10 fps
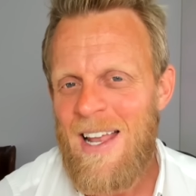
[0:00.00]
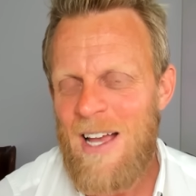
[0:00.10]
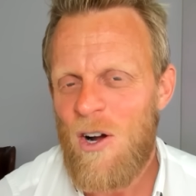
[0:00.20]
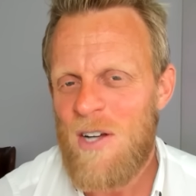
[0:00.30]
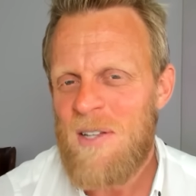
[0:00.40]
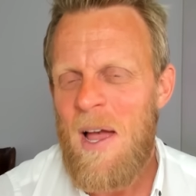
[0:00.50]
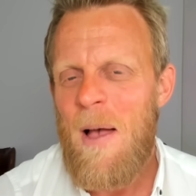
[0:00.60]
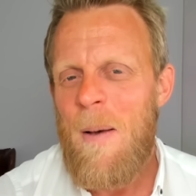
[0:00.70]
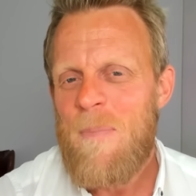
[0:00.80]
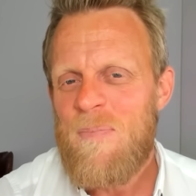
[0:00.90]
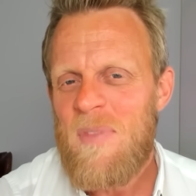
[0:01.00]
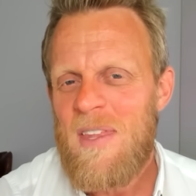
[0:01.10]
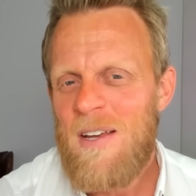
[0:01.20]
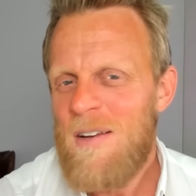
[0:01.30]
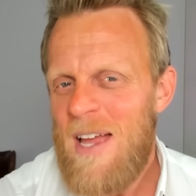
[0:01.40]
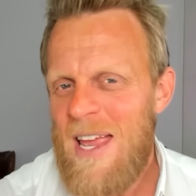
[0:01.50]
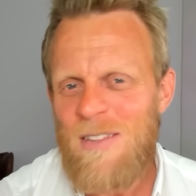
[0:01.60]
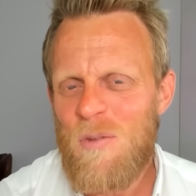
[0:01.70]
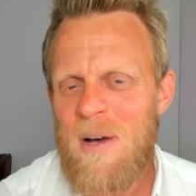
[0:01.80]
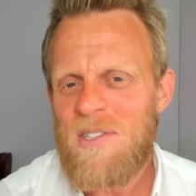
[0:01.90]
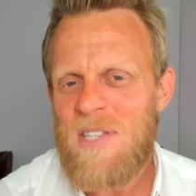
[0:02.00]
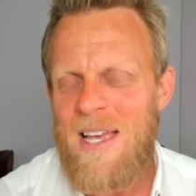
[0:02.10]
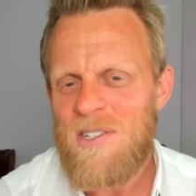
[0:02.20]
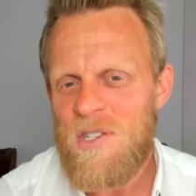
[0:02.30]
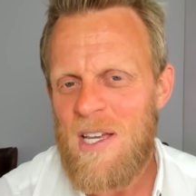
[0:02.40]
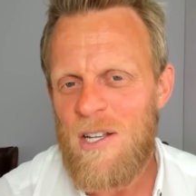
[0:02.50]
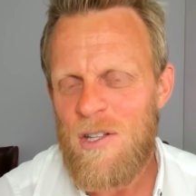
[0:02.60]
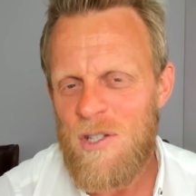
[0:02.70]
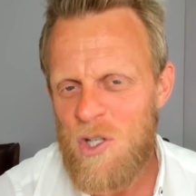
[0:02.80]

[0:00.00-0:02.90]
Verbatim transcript: Now, guys, Elon Musk has said the